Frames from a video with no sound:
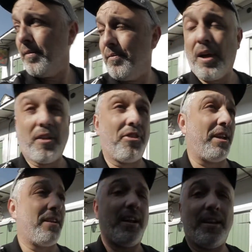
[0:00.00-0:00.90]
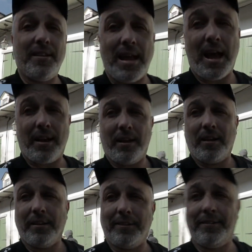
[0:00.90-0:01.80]
Nothing. Nada.
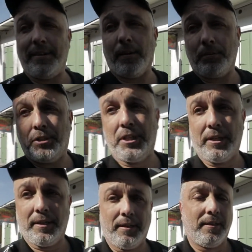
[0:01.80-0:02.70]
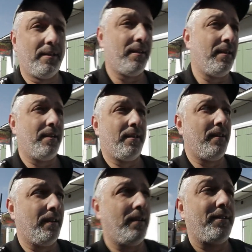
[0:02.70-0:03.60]
Zilch.
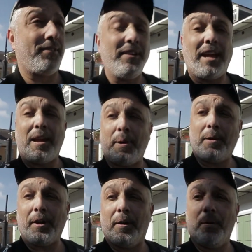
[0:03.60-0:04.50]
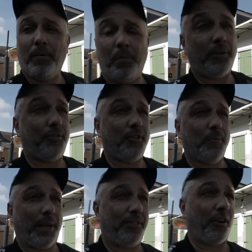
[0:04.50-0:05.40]
Sun came out though, but it's still
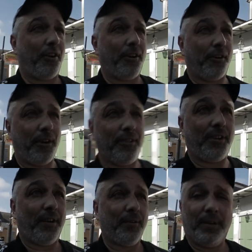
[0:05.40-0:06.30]
like 30 degrees out.